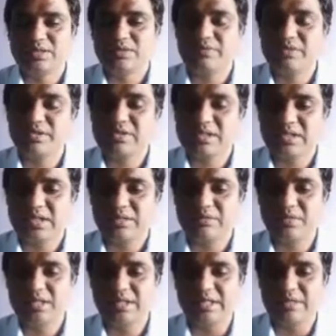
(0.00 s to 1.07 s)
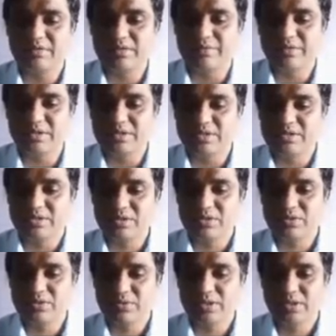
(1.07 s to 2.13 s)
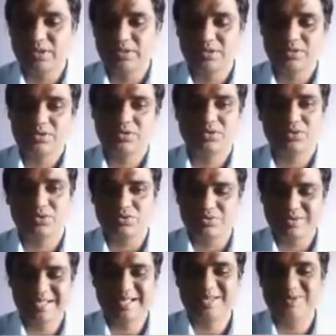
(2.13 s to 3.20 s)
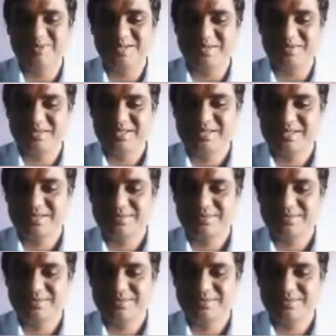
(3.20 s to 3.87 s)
we'll start with the network functions. Okay. So thank you very much.